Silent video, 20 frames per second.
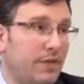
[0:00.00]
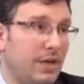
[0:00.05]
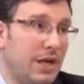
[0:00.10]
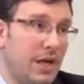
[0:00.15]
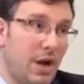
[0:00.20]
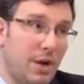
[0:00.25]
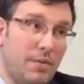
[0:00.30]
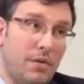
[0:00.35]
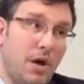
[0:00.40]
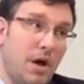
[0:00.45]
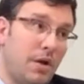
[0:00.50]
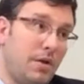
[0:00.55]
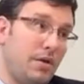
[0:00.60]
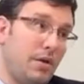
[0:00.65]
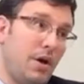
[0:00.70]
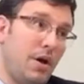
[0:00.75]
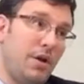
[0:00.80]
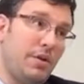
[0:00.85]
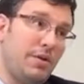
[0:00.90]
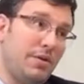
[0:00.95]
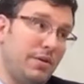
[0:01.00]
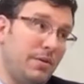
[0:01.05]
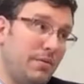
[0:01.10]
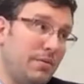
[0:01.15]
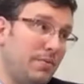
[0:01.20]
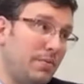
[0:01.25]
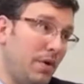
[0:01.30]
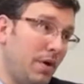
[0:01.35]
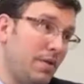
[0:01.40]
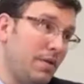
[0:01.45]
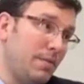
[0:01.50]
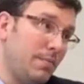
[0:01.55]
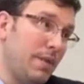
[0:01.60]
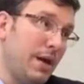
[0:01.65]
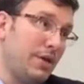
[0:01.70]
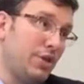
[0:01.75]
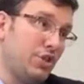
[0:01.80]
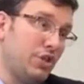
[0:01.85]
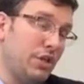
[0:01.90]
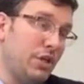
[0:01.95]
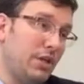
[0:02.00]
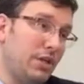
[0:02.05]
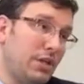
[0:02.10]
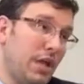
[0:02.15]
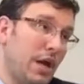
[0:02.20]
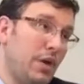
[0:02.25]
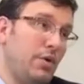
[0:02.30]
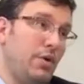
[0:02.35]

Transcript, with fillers: and on my sheet,